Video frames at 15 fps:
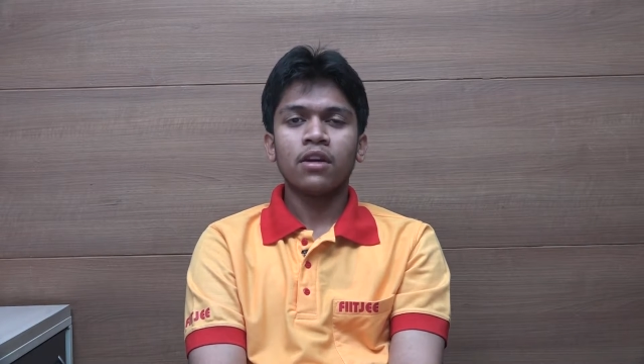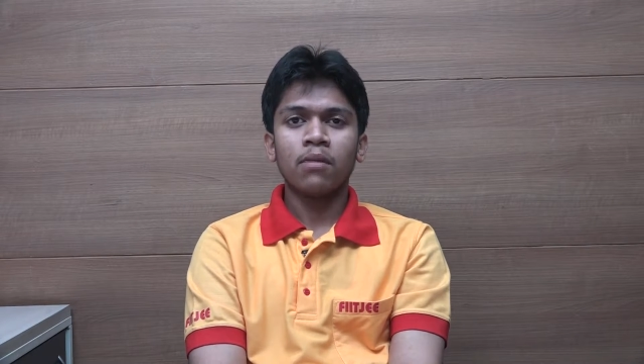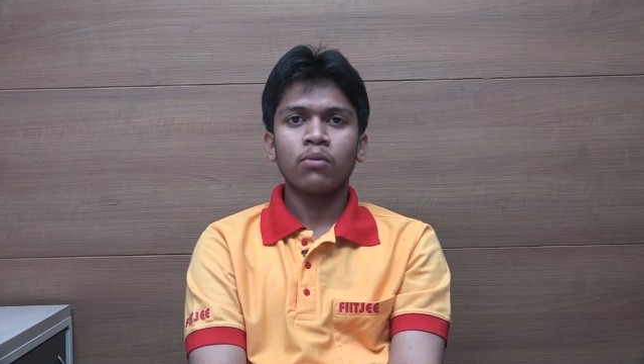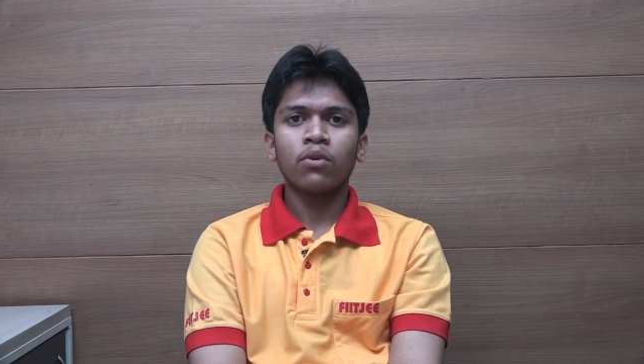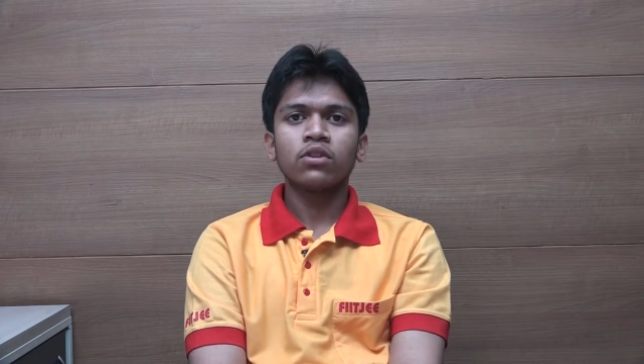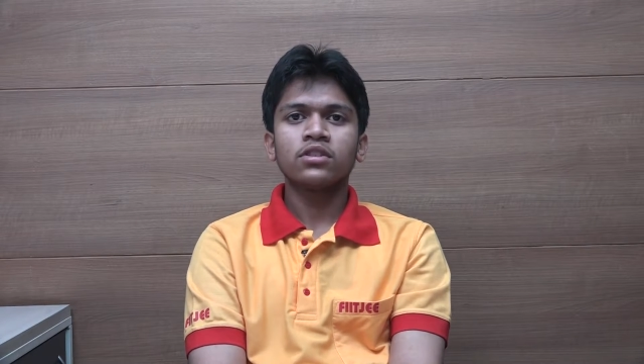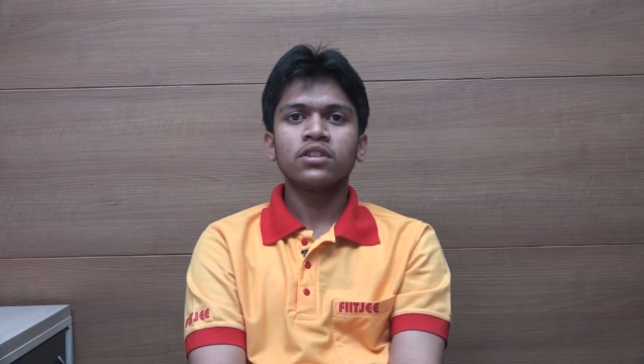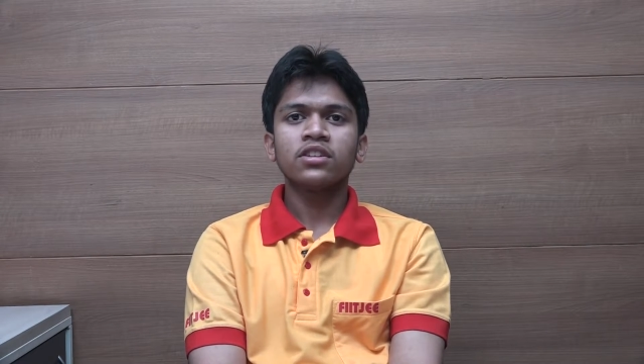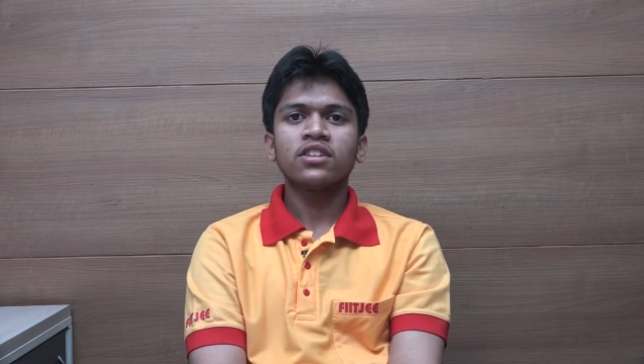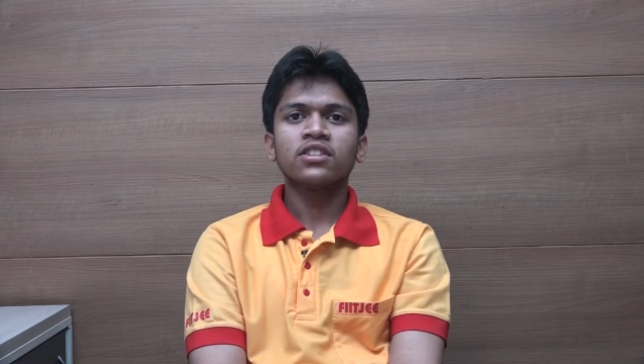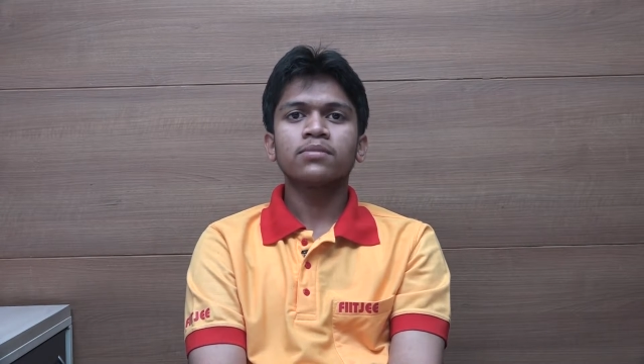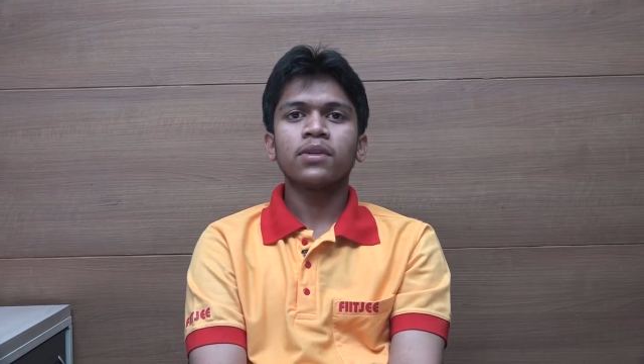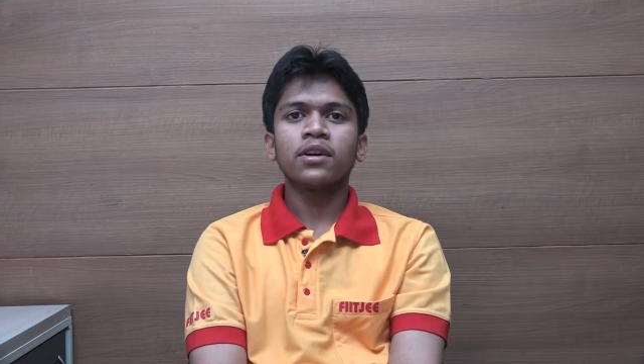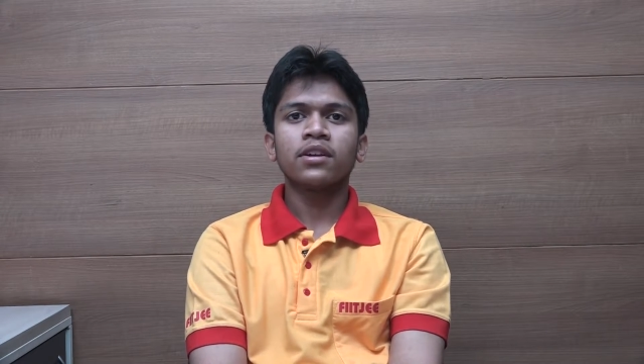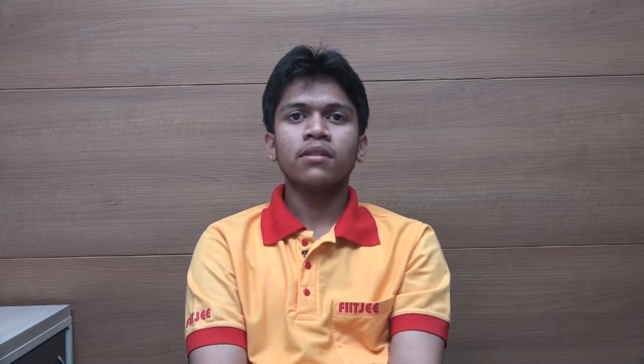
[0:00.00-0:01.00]
approaching
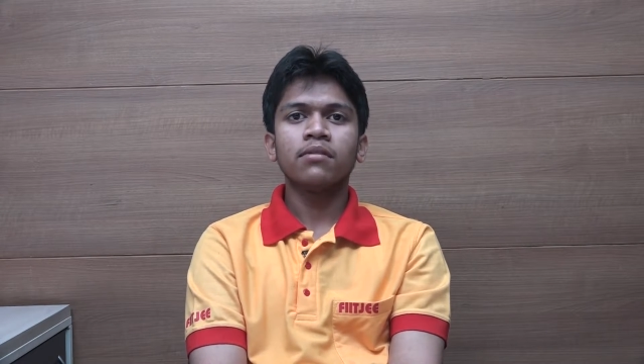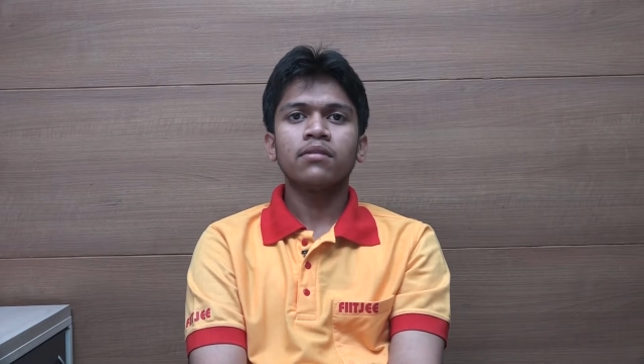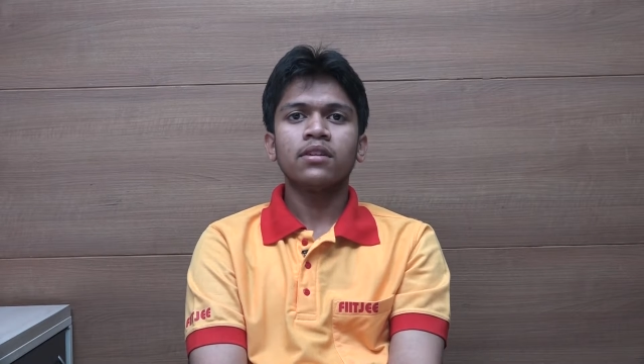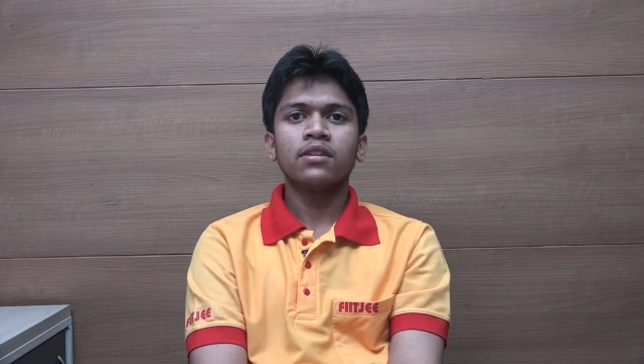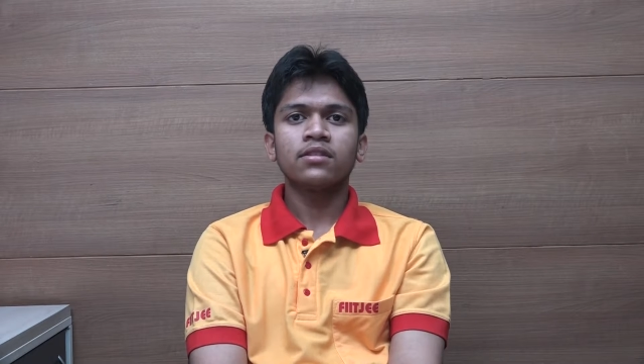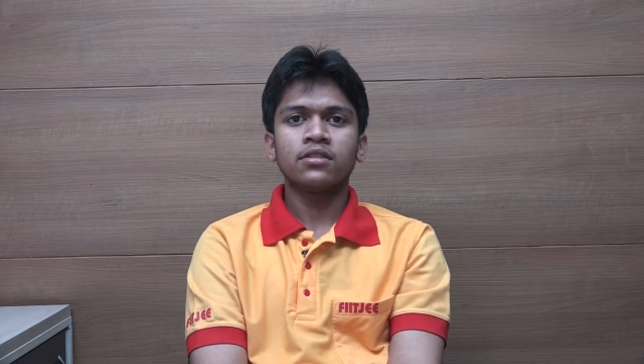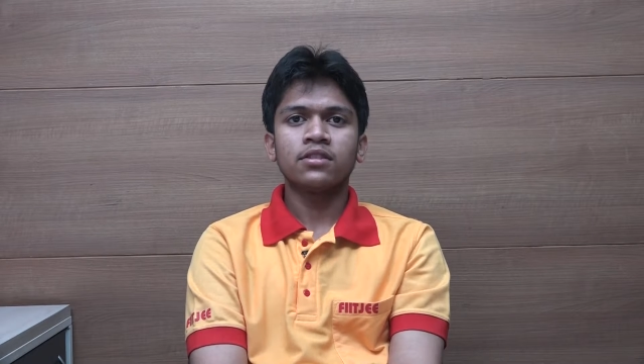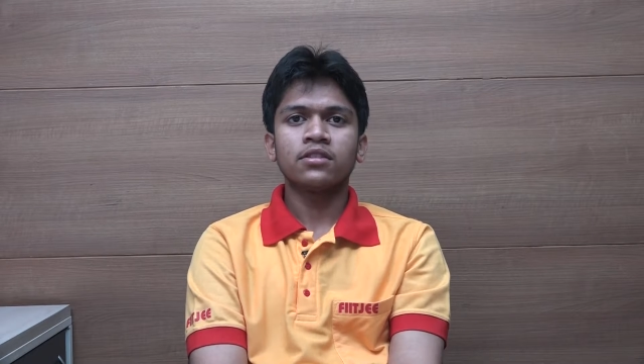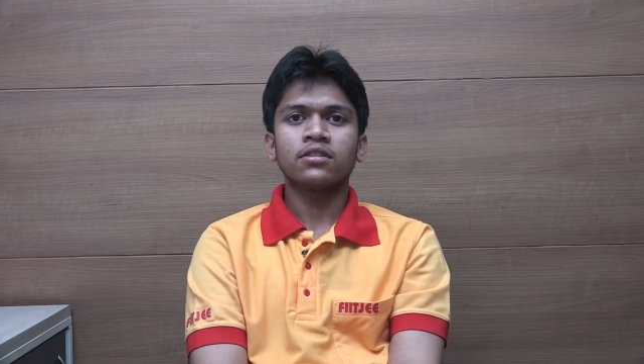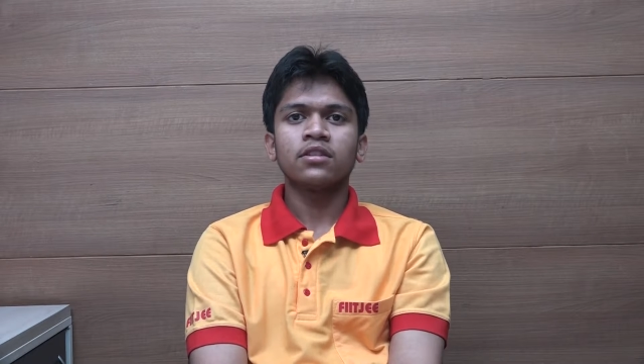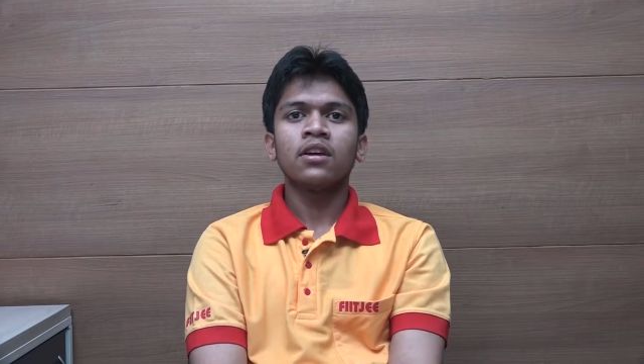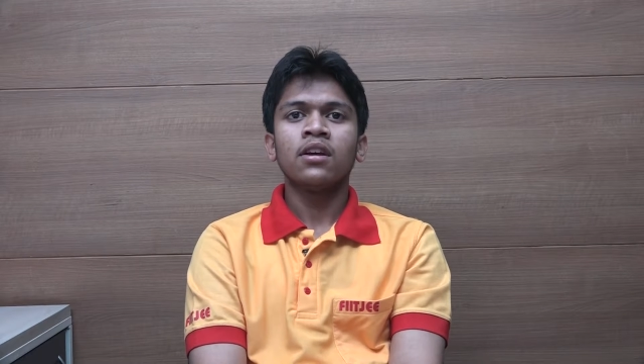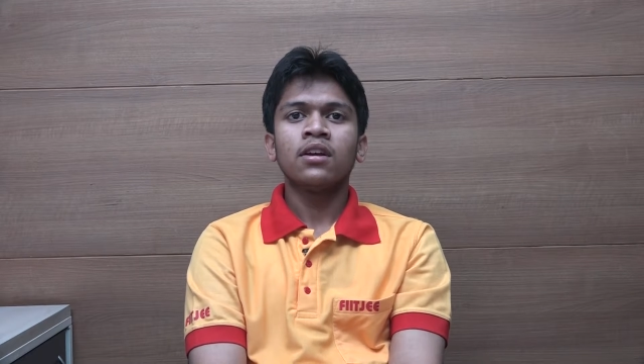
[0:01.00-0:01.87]
respective teachers.